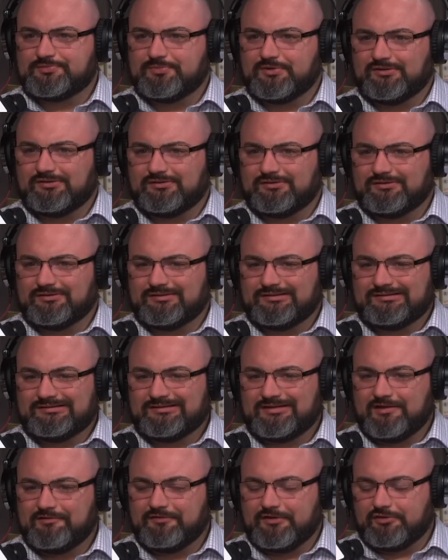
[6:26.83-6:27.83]
but
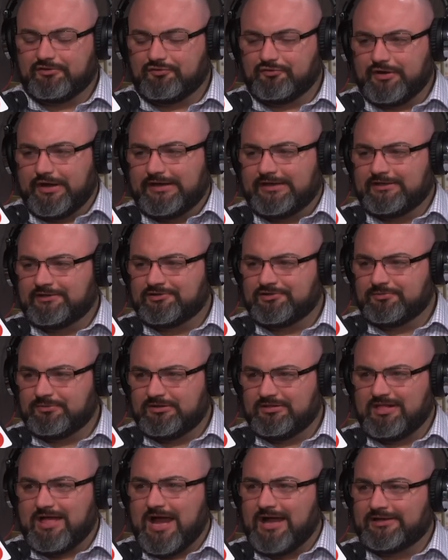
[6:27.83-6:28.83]
I found the writing to
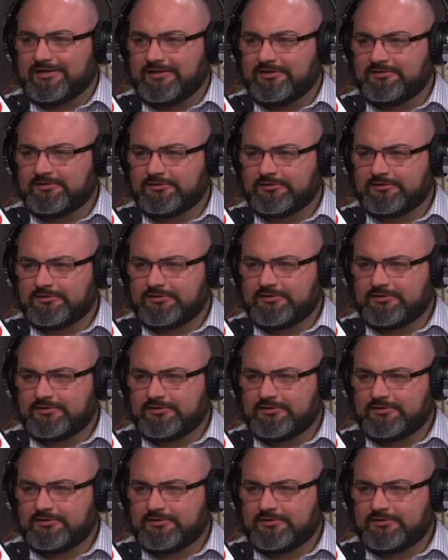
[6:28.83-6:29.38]
be lacking.